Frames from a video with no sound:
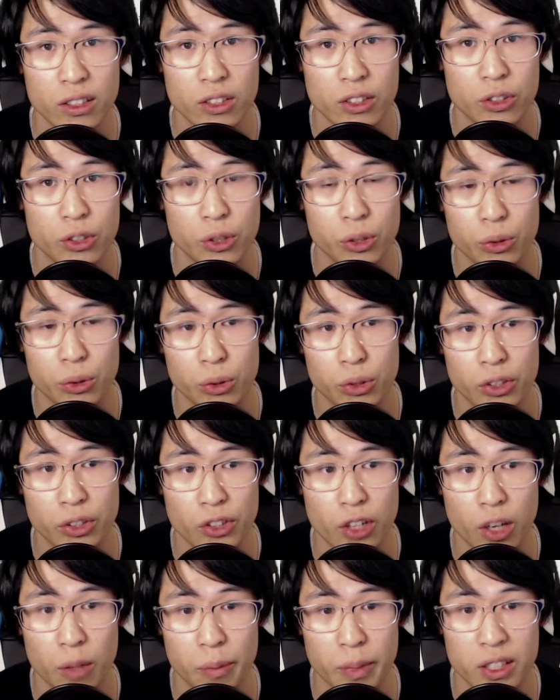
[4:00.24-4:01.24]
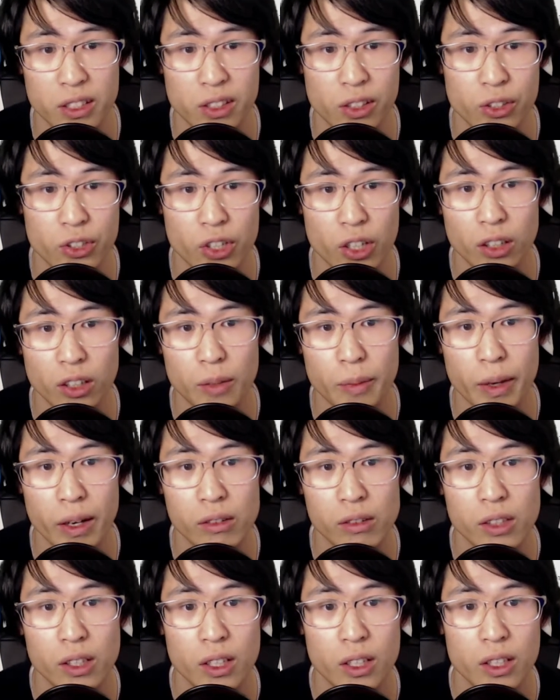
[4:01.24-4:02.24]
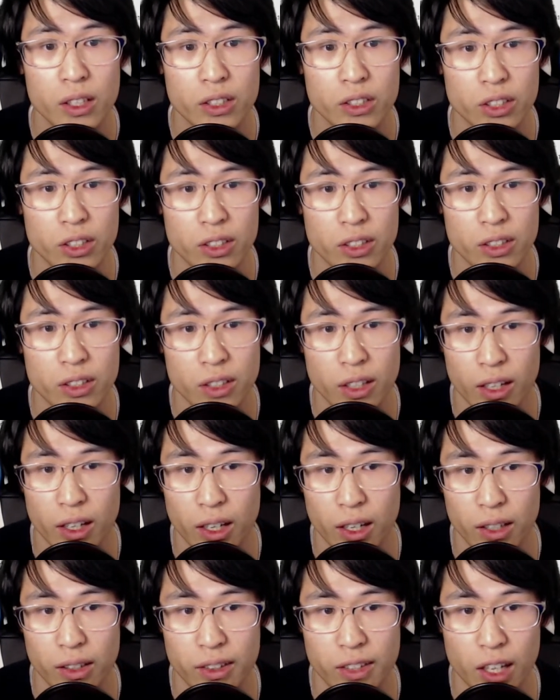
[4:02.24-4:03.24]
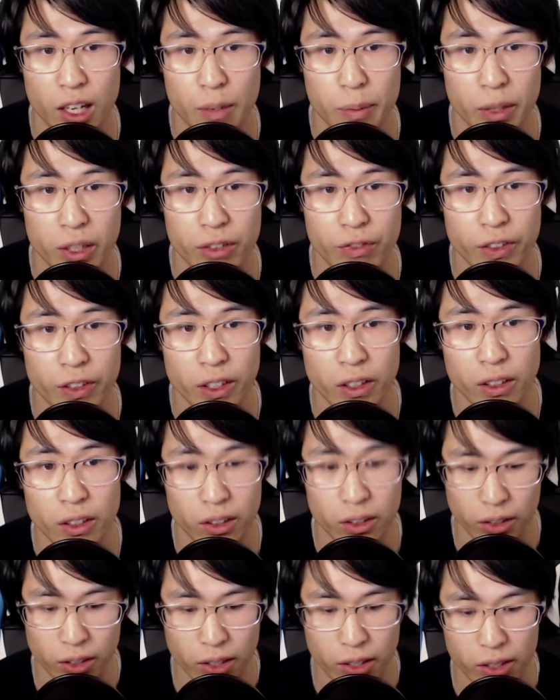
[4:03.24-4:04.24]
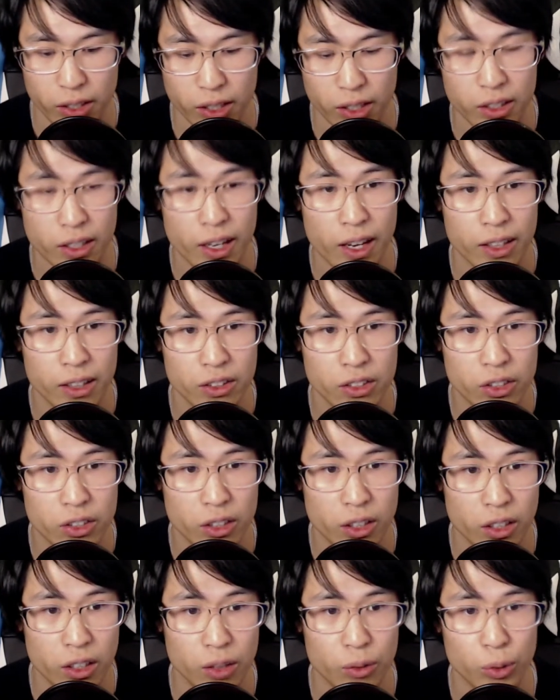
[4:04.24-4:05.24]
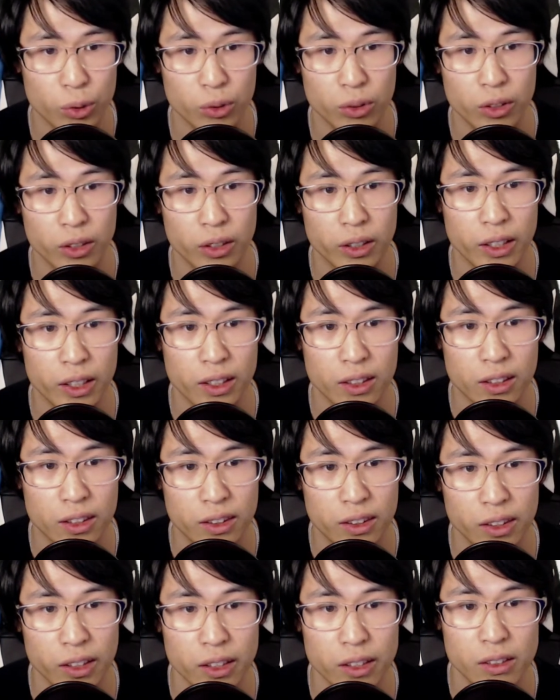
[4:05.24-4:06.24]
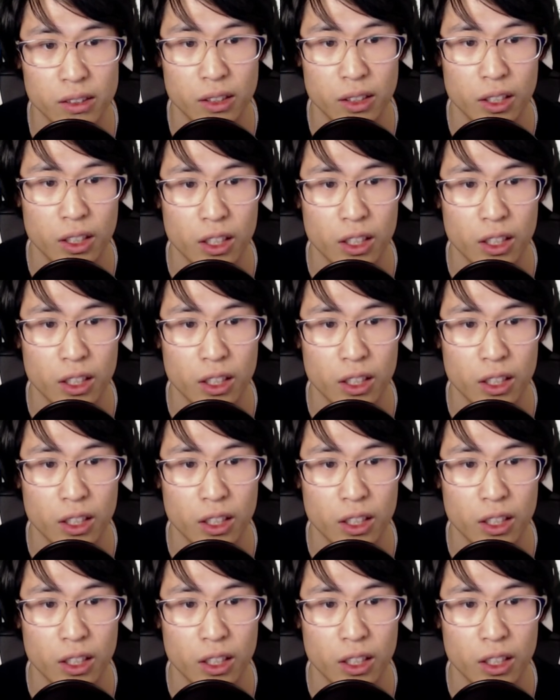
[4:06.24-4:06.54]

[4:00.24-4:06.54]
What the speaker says: to the topics that you're talking about. Just type anything and then hit enter and it will get there.